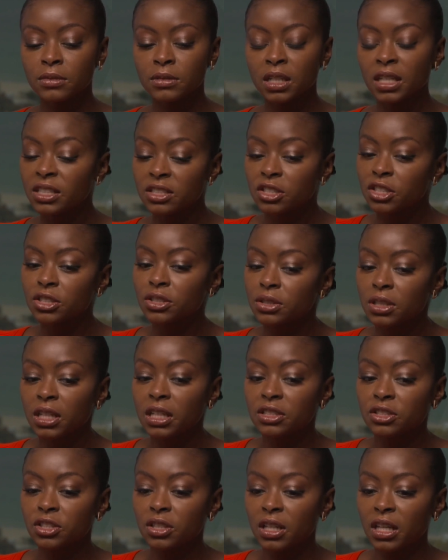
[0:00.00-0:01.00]

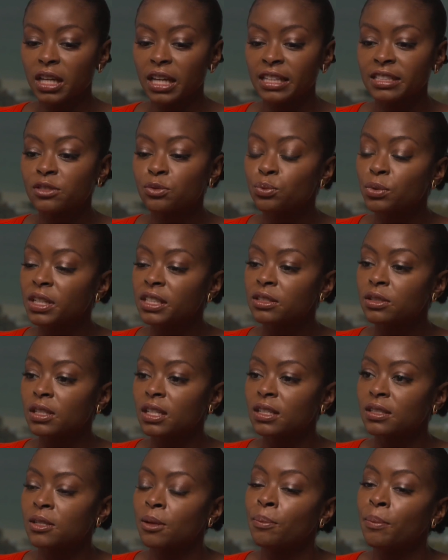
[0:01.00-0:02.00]

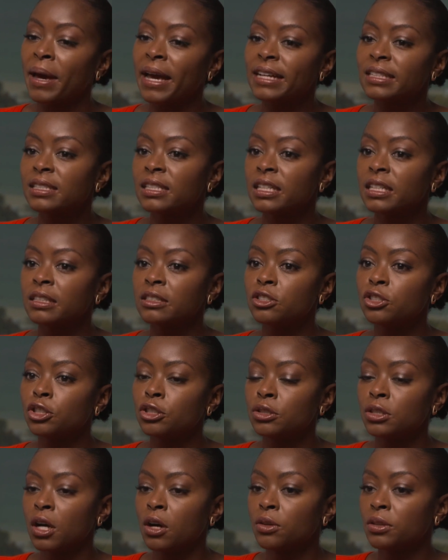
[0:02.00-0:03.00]
it's amazing to
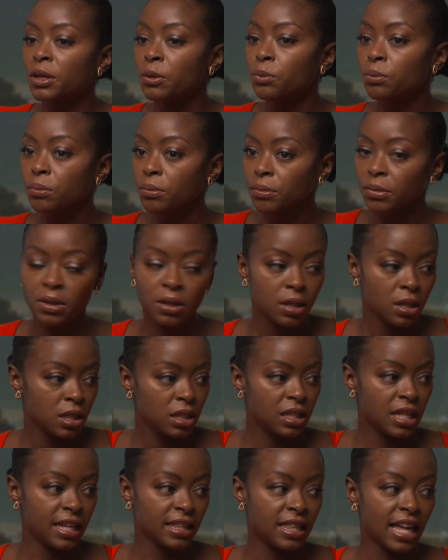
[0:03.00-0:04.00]
know
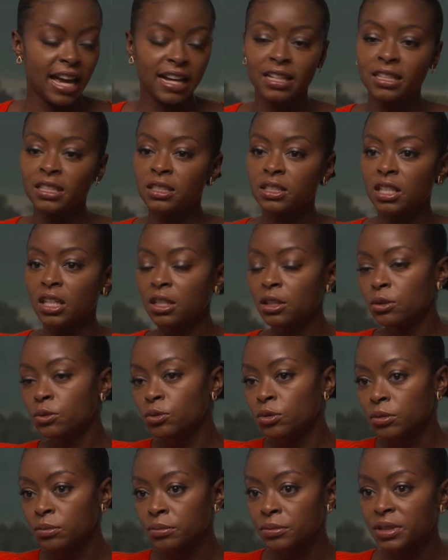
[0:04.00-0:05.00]
that
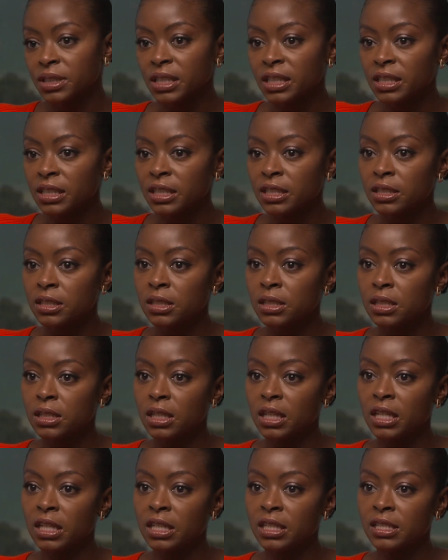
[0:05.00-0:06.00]
continuum is
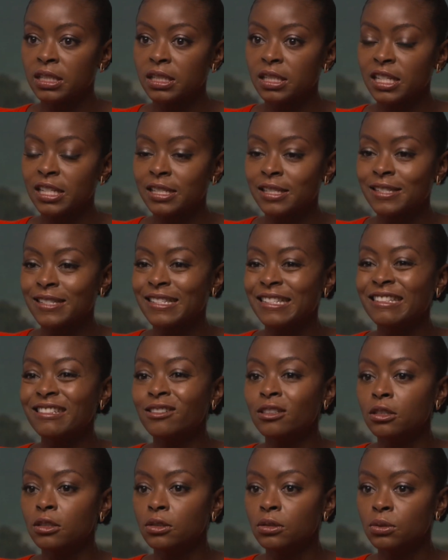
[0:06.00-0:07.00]

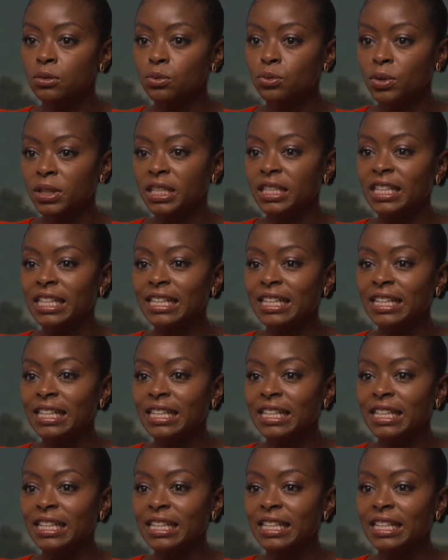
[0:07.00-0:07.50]
still what it